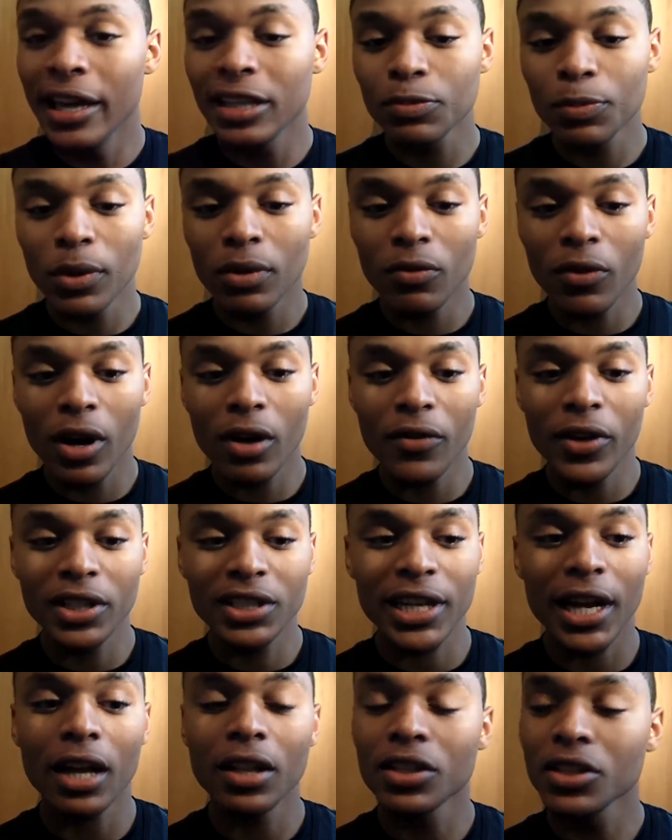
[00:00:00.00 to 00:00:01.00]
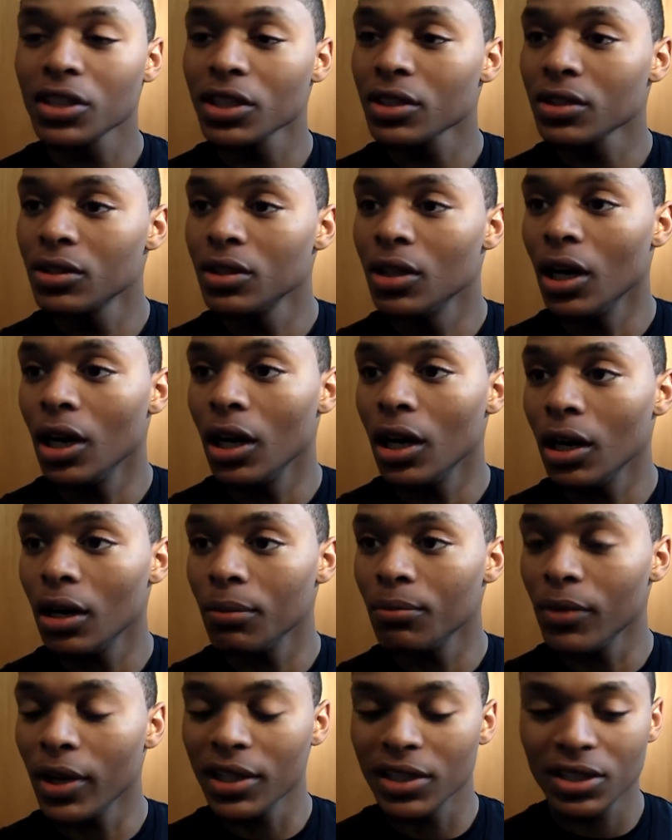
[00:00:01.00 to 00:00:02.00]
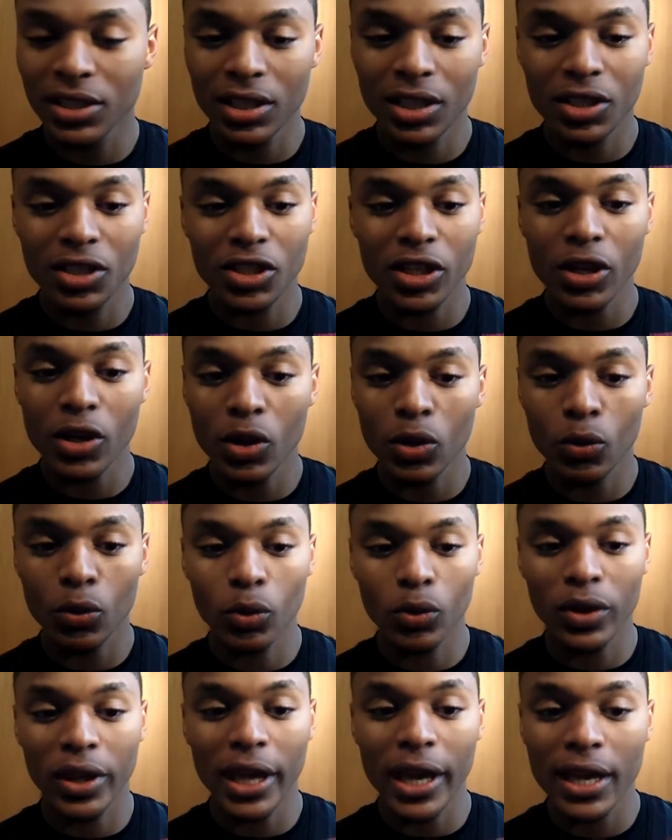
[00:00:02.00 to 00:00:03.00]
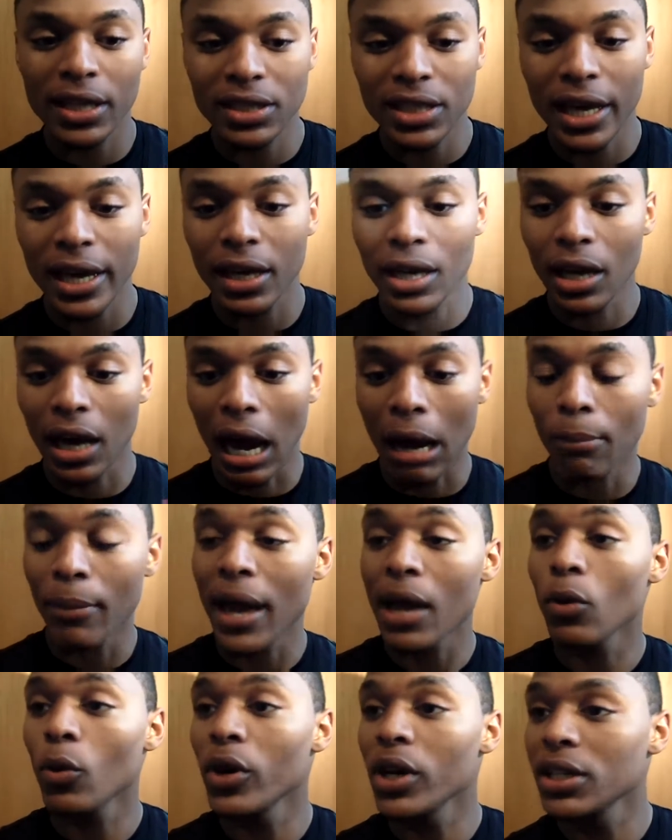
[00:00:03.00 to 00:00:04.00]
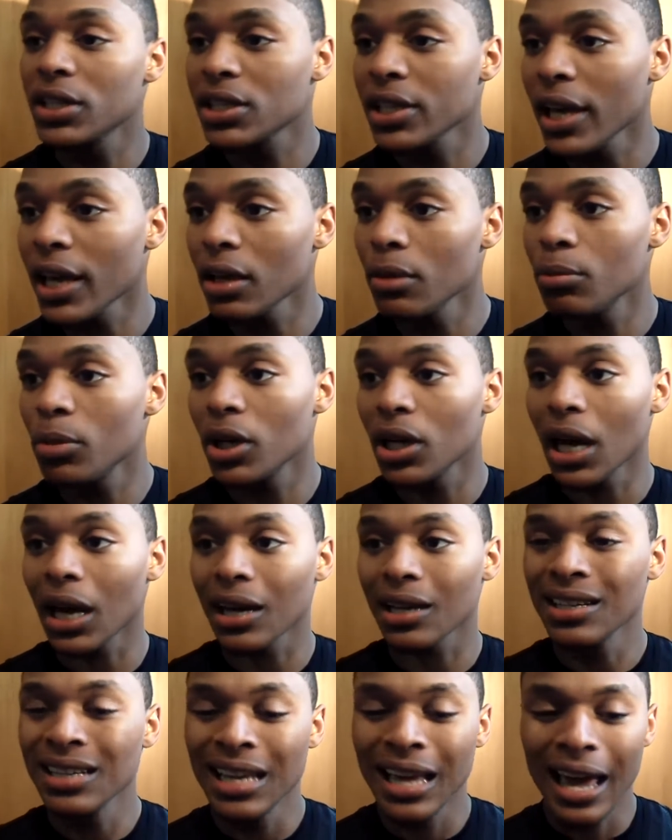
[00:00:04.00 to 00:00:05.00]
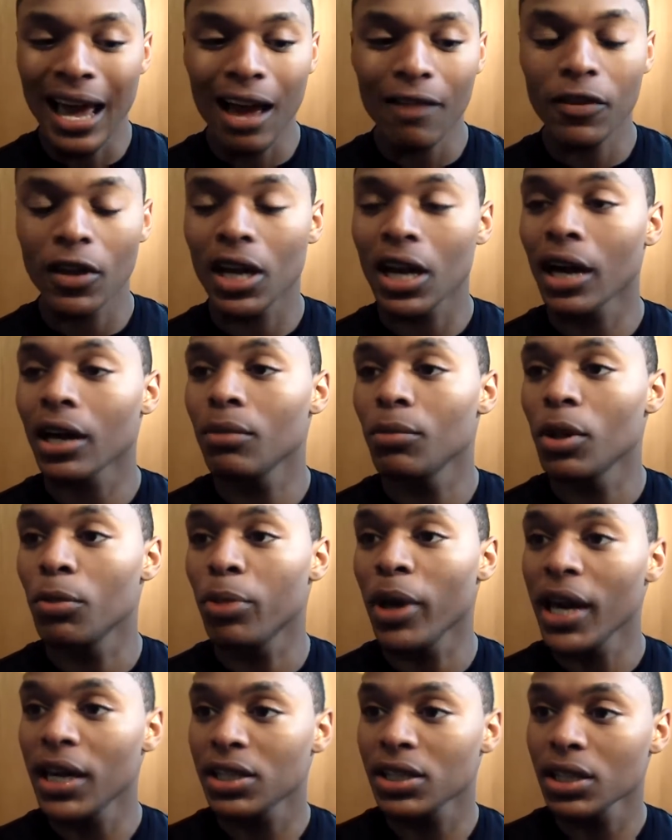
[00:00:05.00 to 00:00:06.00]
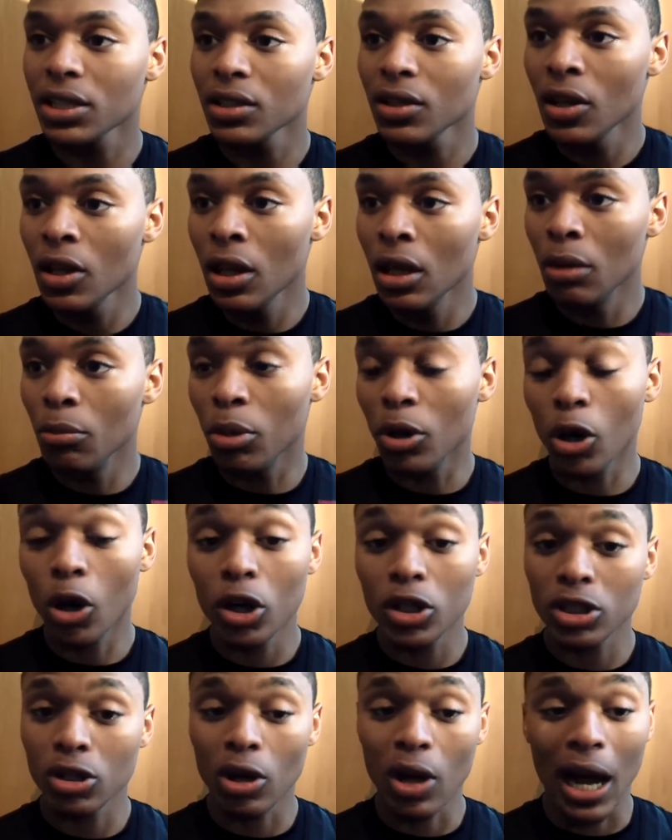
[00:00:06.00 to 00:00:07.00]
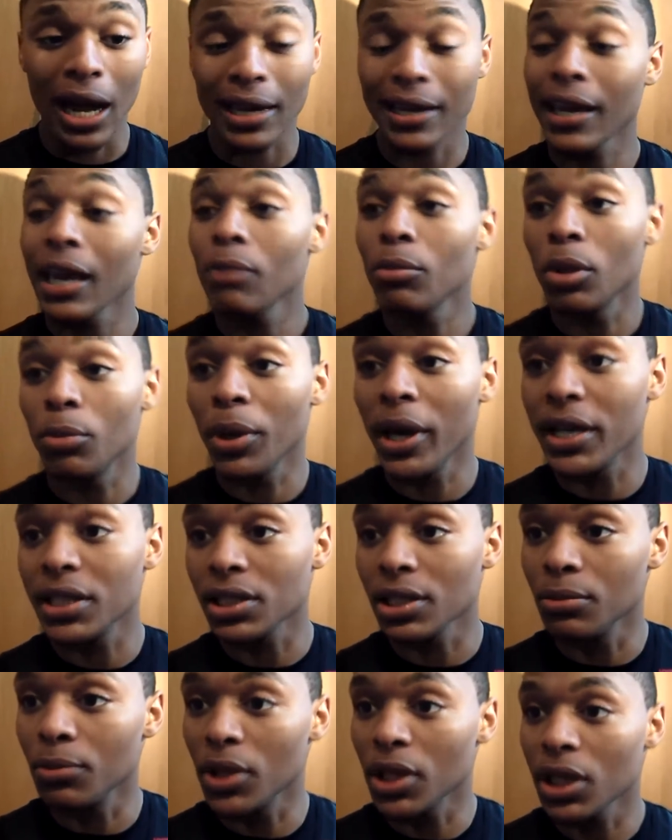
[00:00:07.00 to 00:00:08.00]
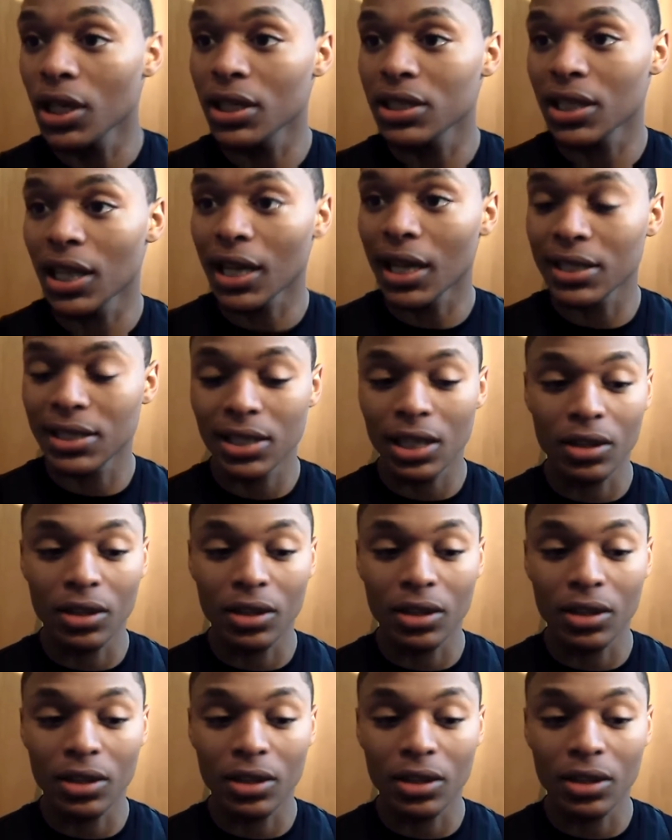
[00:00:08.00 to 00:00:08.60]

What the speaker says: It's been very challenging. It's just certain things that I might want to say, but I have to kind of be patient. But also, I can't be patient because, like I